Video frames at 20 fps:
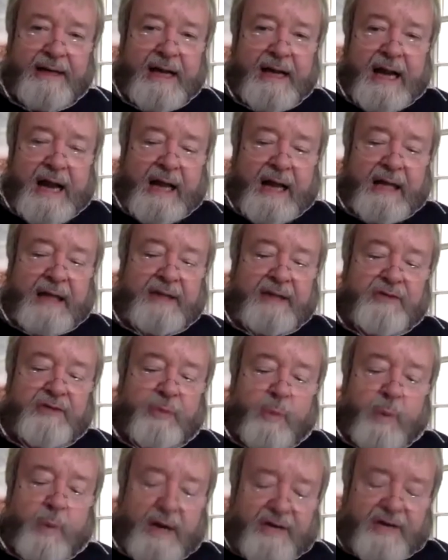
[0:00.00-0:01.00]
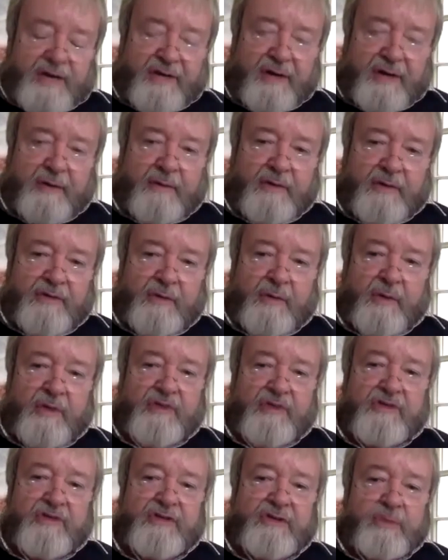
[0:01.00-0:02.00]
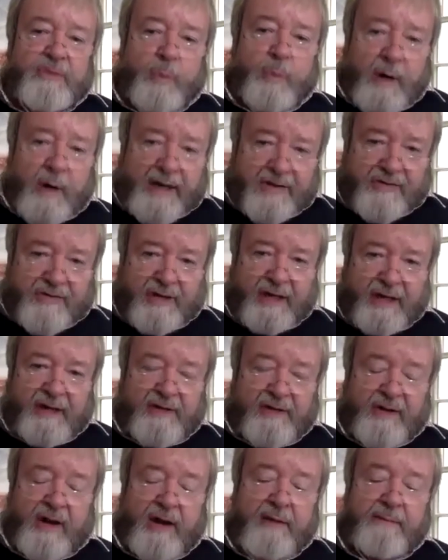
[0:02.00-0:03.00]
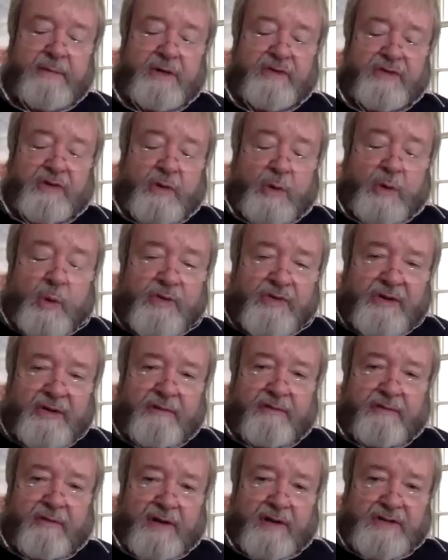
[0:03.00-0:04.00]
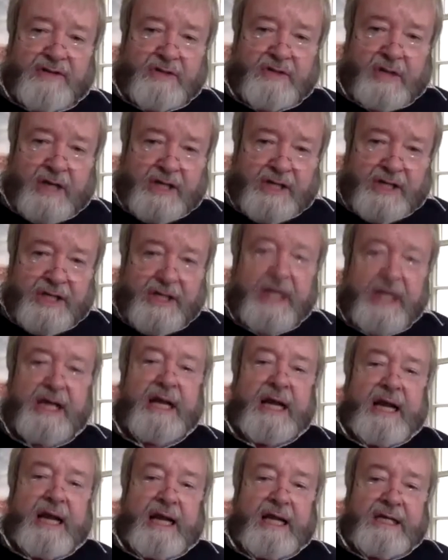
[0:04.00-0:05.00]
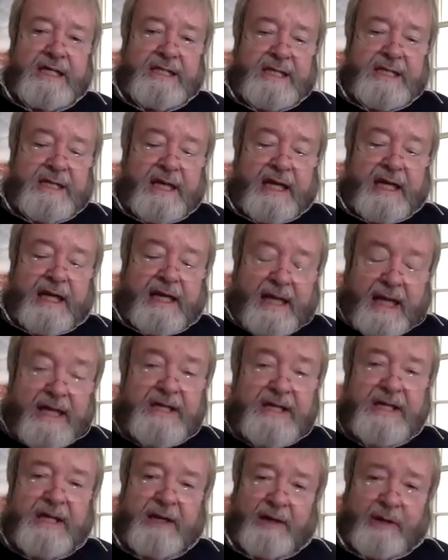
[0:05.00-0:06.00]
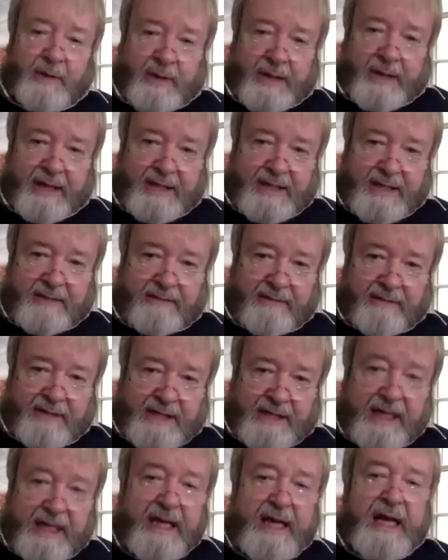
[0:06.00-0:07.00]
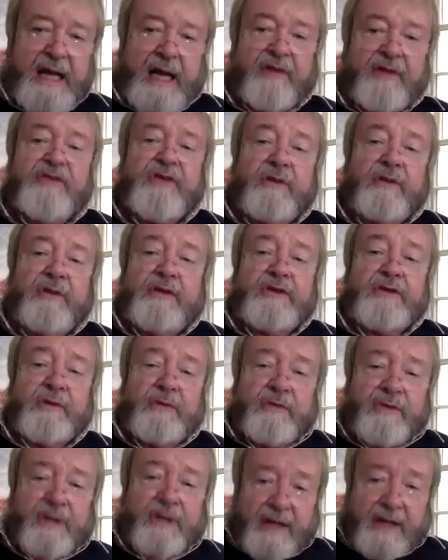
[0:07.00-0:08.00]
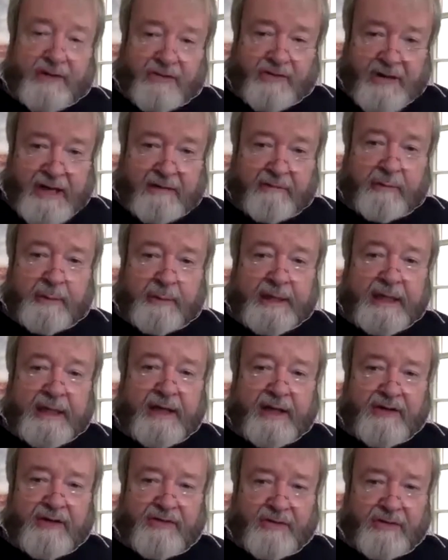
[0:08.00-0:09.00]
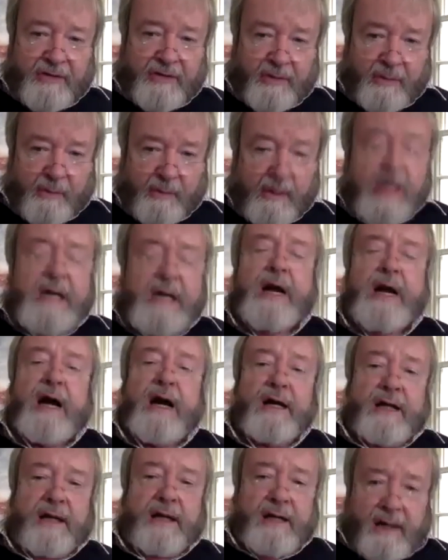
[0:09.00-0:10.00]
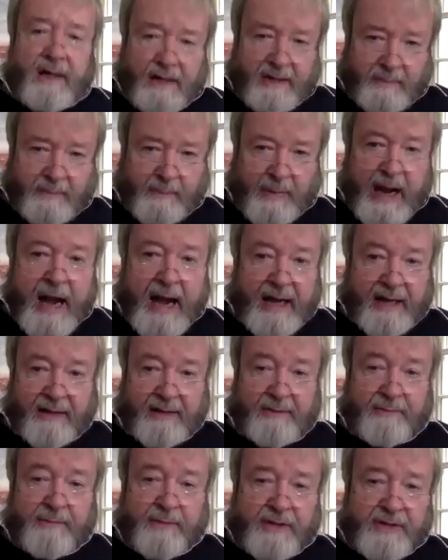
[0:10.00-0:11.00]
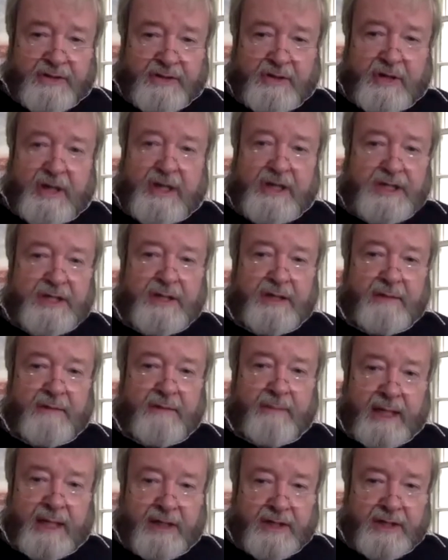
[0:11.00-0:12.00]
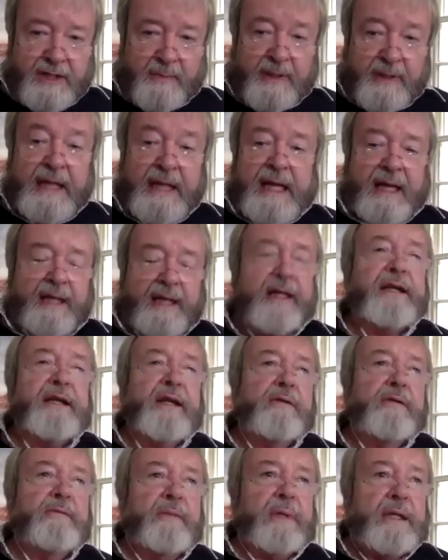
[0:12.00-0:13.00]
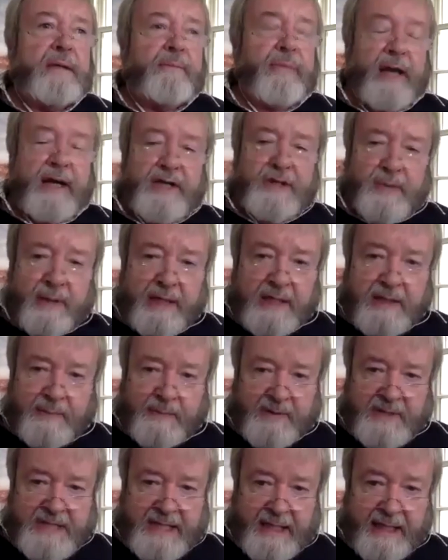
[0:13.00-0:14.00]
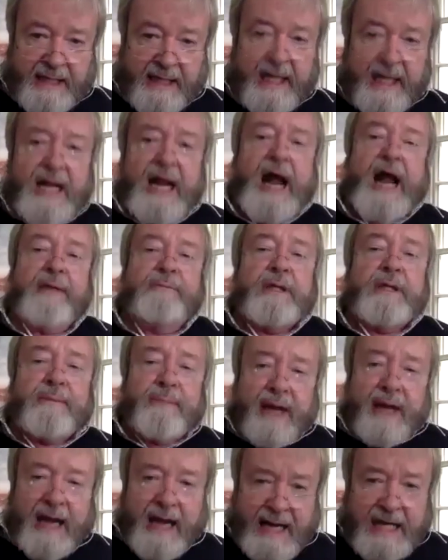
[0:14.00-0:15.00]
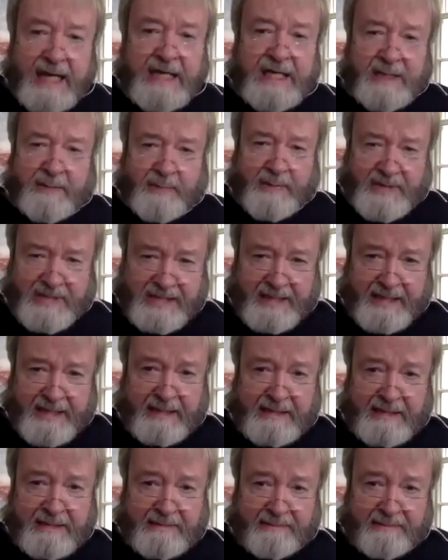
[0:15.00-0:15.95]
and it's wasting resources. It's wasting time. It's causing frustration. It's negating creativity. And so the two things that everybody needs to do are cut back administration and management. And I don't mean by 20%, I mean by 80%,